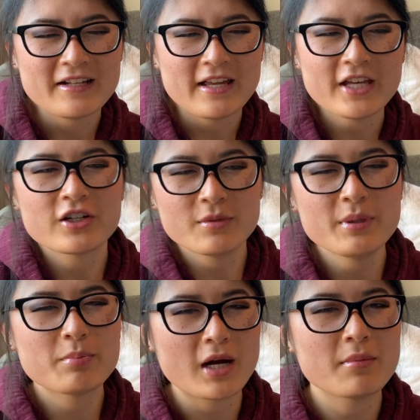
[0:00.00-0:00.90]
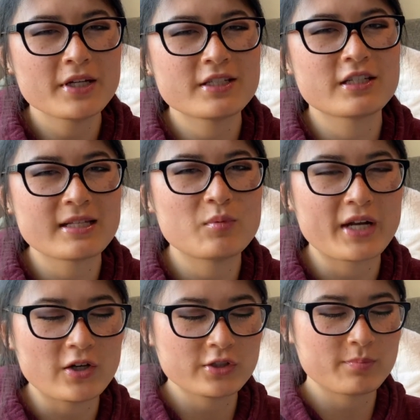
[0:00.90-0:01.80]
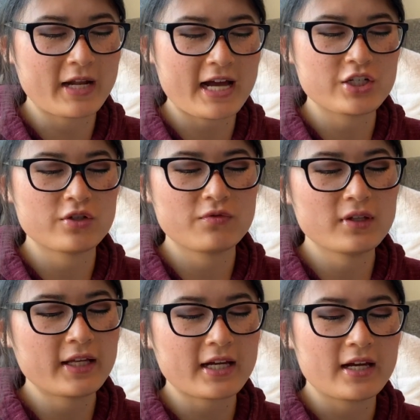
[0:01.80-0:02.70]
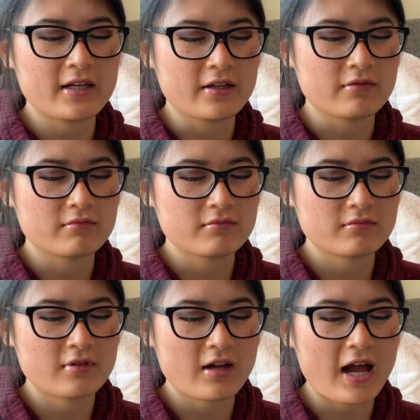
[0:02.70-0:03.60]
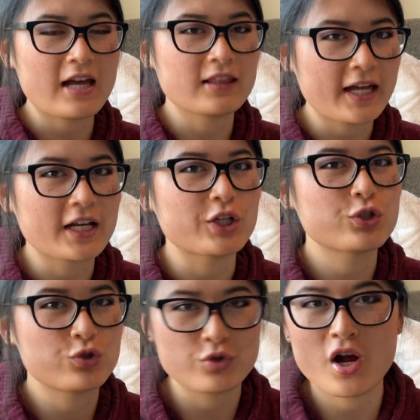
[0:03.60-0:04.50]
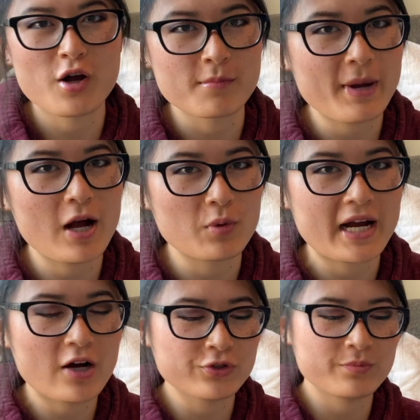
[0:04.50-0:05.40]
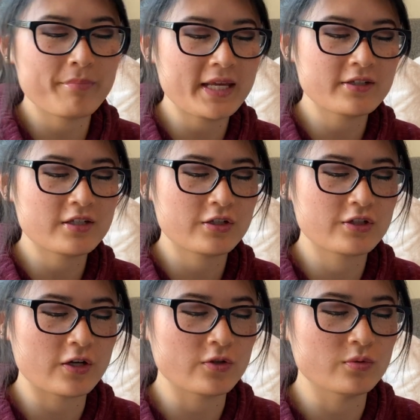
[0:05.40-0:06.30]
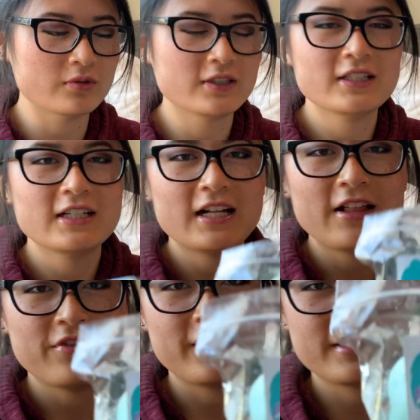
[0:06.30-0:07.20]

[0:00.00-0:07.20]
it could be prominent to someone else, but I just feel like I like a strong powerhouse mint, so this